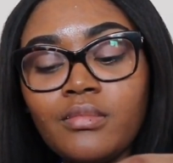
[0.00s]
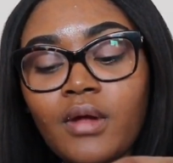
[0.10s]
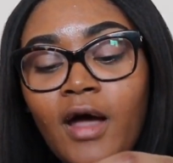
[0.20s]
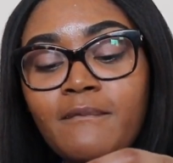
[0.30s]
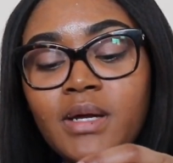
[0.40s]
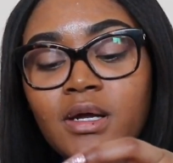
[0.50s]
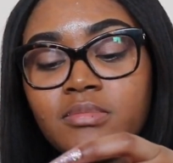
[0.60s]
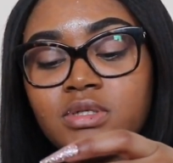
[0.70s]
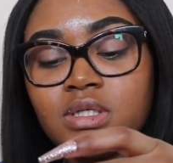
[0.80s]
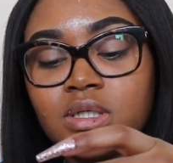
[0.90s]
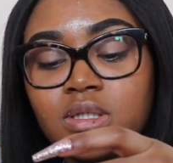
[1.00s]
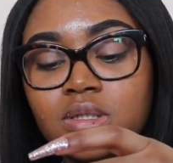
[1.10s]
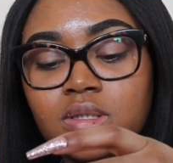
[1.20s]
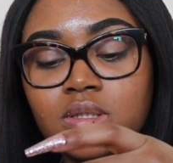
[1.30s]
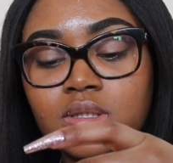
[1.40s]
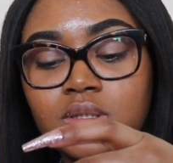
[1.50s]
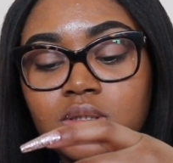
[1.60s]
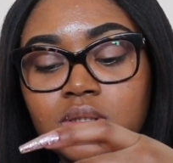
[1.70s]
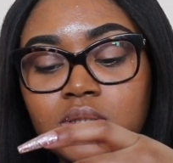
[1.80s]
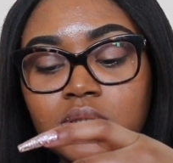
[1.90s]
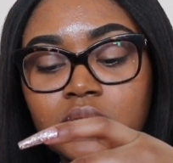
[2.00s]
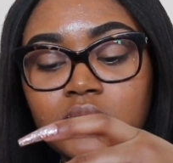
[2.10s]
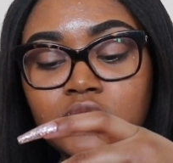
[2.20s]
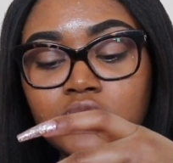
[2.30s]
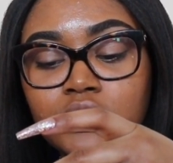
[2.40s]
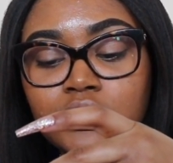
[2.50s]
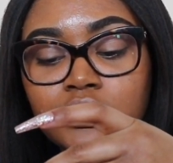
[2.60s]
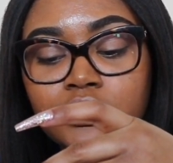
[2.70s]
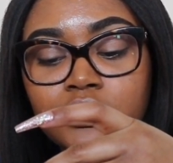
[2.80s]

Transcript: I've been up since